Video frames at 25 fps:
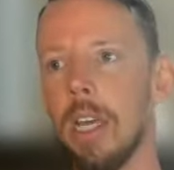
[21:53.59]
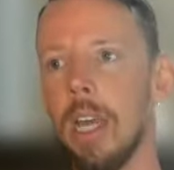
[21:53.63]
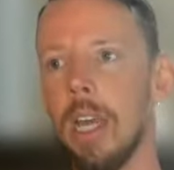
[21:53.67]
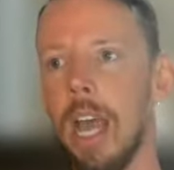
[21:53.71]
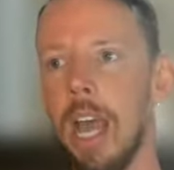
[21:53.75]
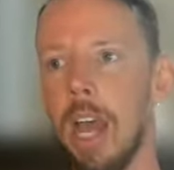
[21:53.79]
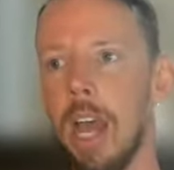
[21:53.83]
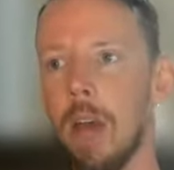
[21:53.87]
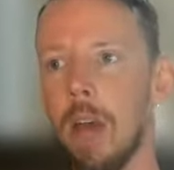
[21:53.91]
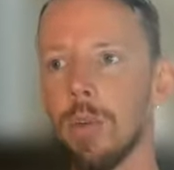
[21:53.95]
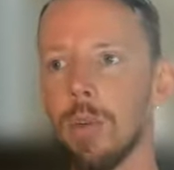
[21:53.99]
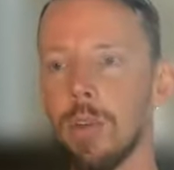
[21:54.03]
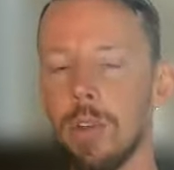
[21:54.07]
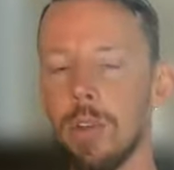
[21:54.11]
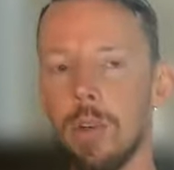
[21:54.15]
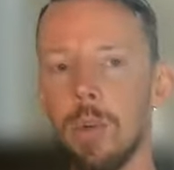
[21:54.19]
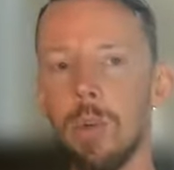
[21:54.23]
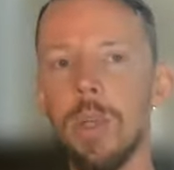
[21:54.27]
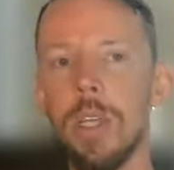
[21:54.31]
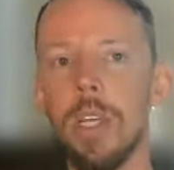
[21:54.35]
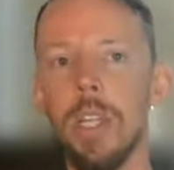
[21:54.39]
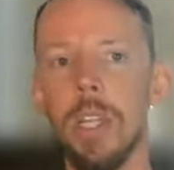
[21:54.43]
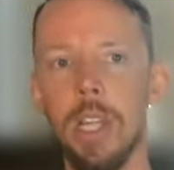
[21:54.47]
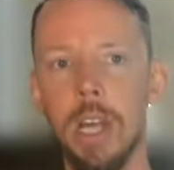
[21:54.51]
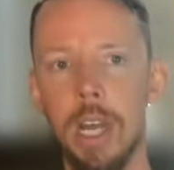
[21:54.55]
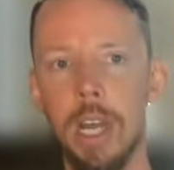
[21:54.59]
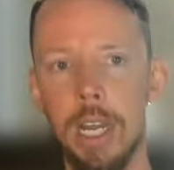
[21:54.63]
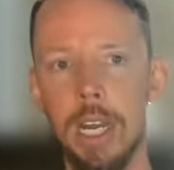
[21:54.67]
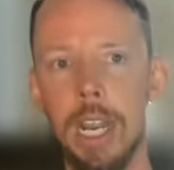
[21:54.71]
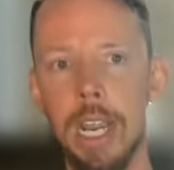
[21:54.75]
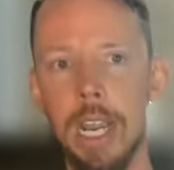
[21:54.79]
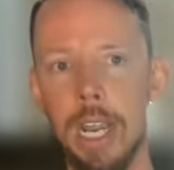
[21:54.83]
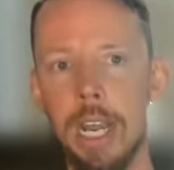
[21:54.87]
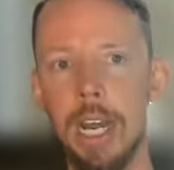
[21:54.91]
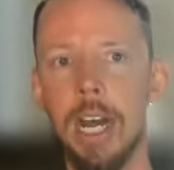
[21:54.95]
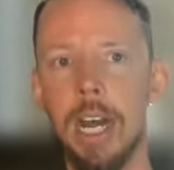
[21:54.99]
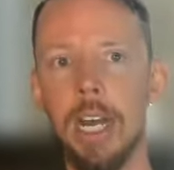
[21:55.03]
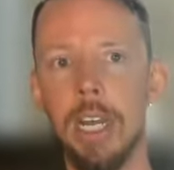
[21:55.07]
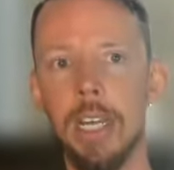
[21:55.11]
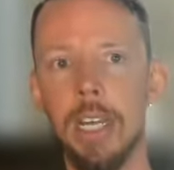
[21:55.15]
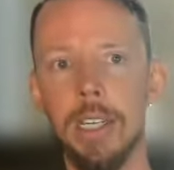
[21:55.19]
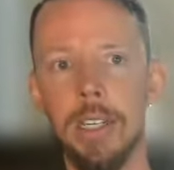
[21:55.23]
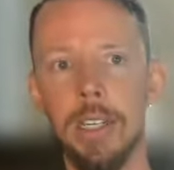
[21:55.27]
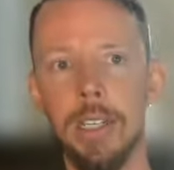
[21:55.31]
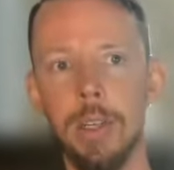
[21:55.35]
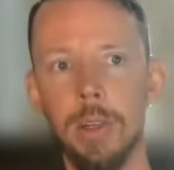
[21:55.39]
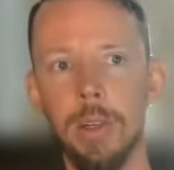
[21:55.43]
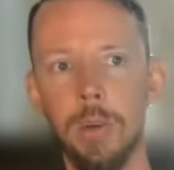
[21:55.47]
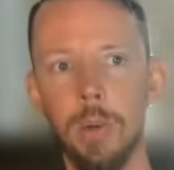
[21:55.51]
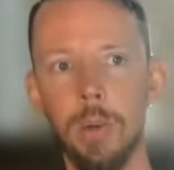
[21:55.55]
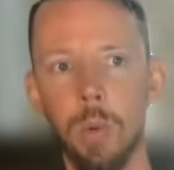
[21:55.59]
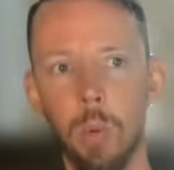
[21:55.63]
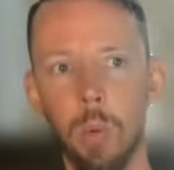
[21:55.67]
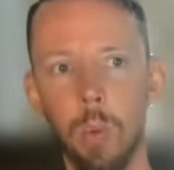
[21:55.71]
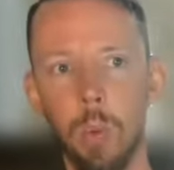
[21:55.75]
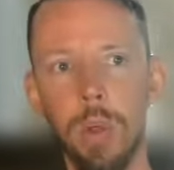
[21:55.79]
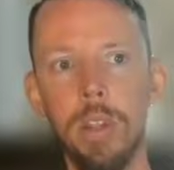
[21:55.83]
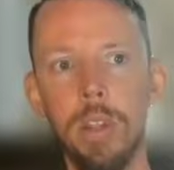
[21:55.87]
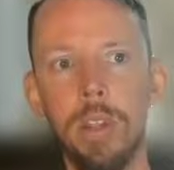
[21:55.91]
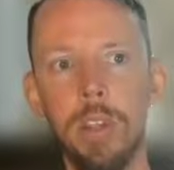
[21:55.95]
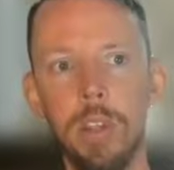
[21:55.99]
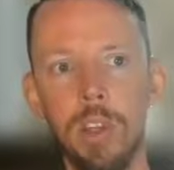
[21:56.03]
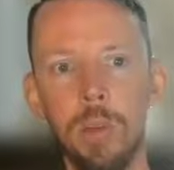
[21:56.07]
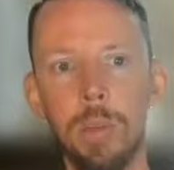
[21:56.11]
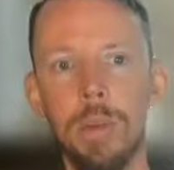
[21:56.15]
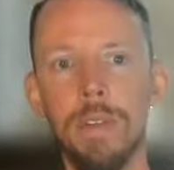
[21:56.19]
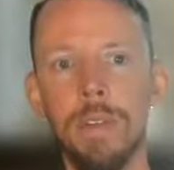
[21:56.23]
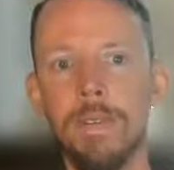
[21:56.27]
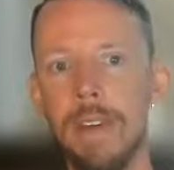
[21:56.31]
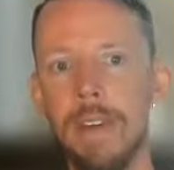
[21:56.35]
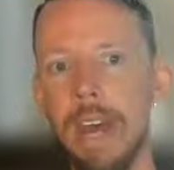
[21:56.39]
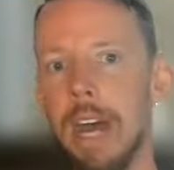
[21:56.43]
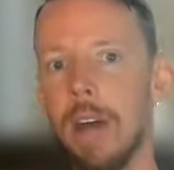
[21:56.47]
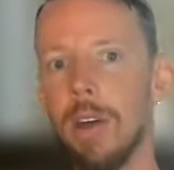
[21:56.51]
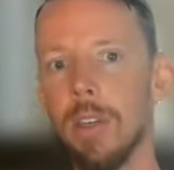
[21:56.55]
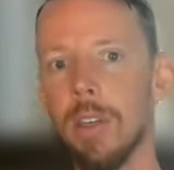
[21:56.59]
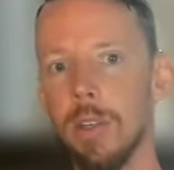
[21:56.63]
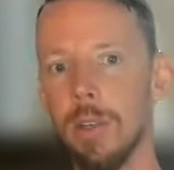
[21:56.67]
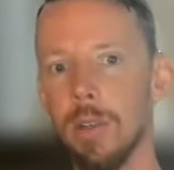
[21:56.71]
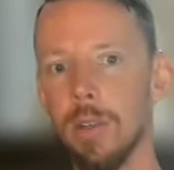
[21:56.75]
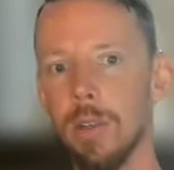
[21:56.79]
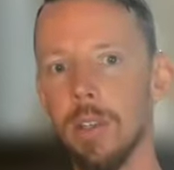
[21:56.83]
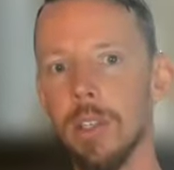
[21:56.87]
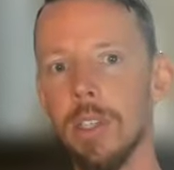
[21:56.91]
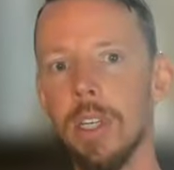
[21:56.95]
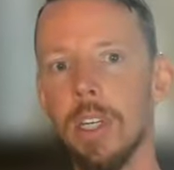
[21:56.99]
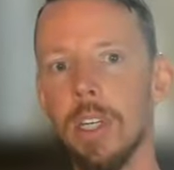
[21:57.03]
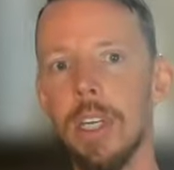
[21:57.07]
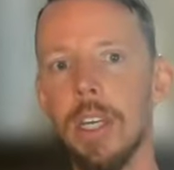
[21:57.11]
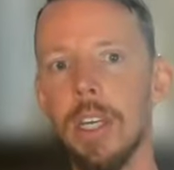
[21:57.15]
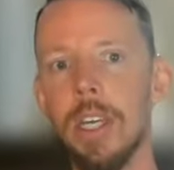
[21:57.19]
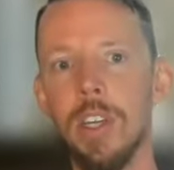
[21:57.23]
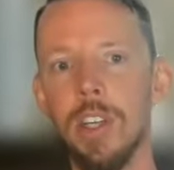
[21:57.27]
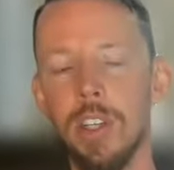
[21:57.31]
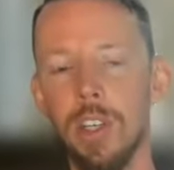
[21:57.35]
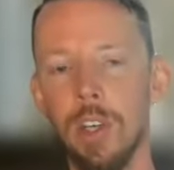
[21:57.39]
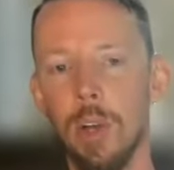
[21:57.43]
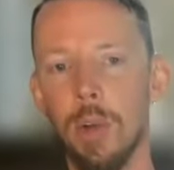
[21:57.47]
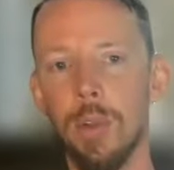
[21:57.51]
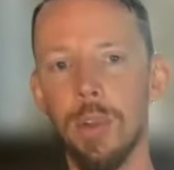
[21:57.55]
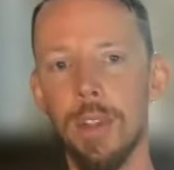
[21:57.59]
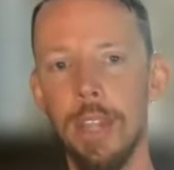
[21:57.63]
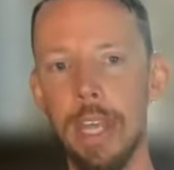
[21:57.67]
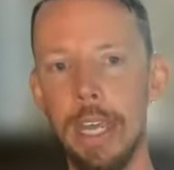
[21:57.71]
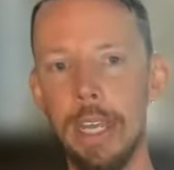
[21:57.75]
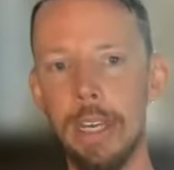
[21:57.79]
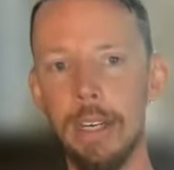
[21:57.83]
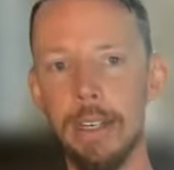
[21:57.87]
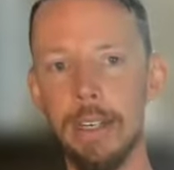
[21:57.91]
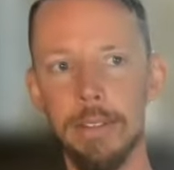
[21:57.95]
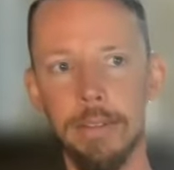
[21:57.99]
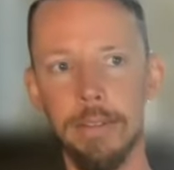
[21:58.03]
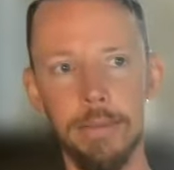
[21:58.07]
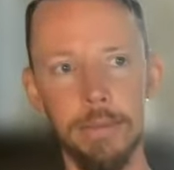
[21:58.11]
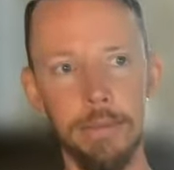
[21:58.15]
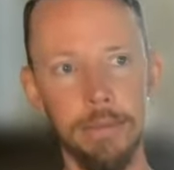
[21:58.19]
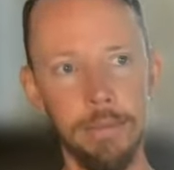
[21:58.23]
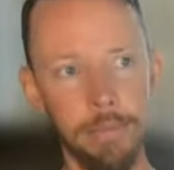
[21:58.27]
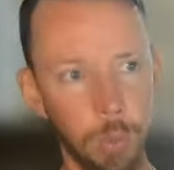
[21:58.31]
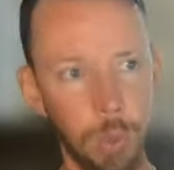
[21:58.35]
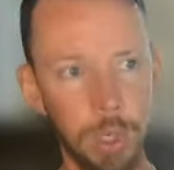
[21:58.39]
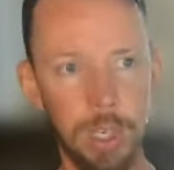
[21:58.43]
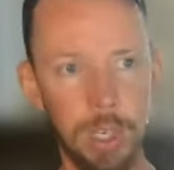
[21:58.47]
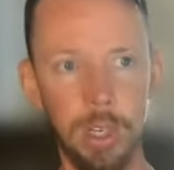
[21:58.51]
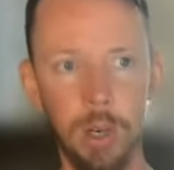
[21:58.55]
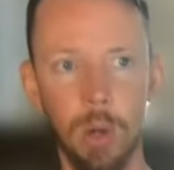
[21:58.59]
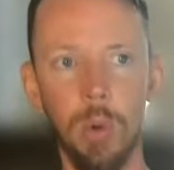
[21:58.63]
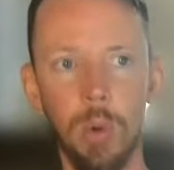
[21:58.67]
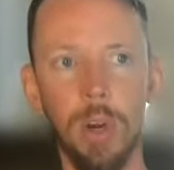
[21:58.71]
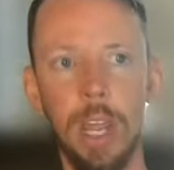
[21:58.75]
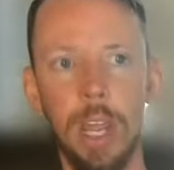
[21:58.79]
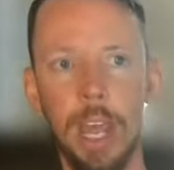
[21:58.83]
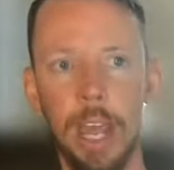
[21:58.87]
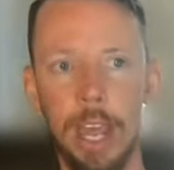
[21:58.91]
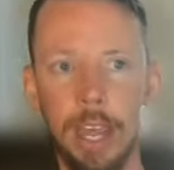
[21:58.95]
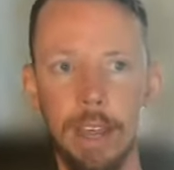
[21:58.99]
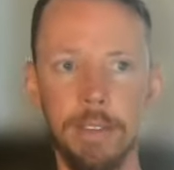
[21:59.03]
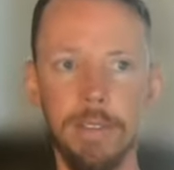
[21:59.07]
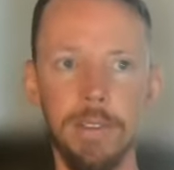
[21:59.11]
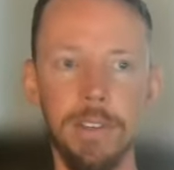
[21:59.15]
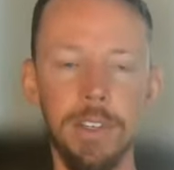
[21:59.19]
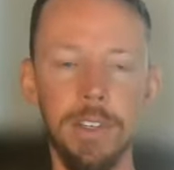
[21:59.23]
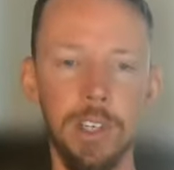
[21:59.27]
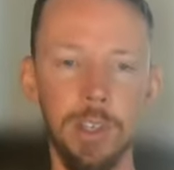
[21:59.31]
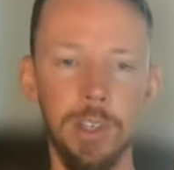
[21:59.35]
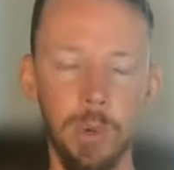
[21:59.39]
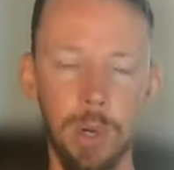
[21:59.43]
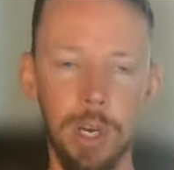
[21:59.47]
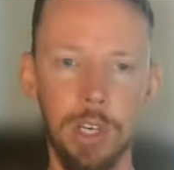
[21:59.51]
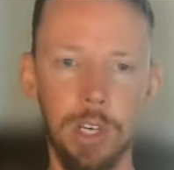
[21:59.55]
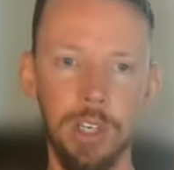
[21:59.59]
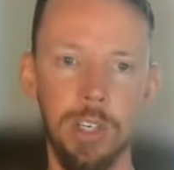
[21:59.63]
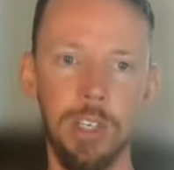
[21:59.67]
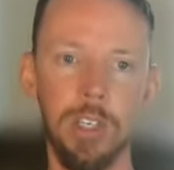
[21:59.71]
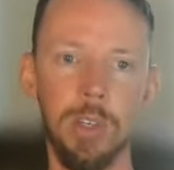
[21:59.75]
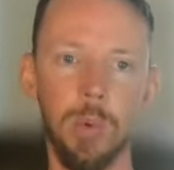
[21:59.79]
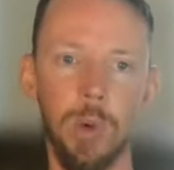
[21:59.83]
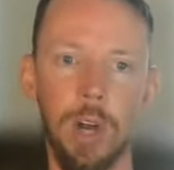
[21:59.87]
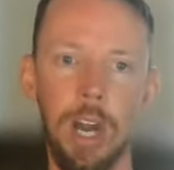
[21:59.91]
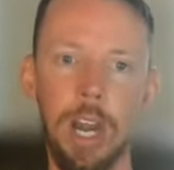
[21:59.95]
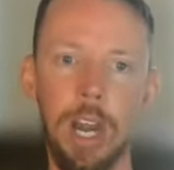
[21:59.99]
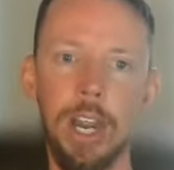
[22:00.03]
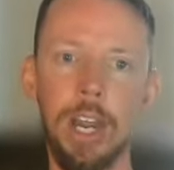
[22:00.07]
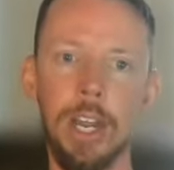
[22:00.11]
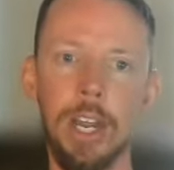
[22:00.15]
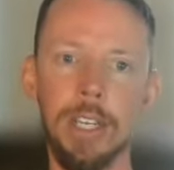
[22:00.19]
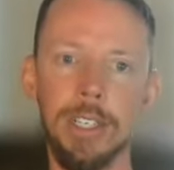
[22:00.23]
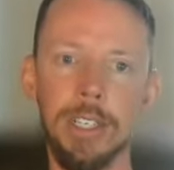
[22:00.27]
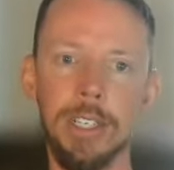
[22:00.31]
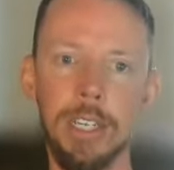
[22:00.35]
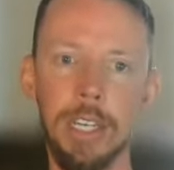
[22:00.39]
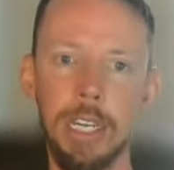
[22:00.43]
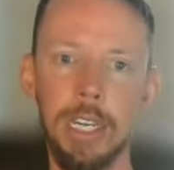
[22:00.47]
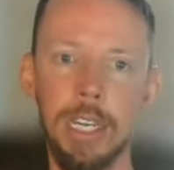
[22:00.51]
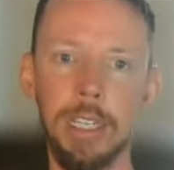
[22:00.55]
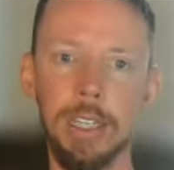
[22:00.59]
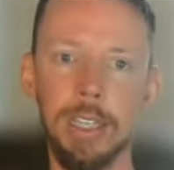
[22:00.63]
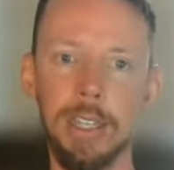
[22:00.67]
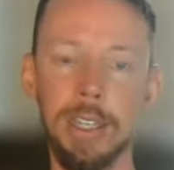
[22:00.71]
how do we align AI with human values so that we don't have situations where AI is saying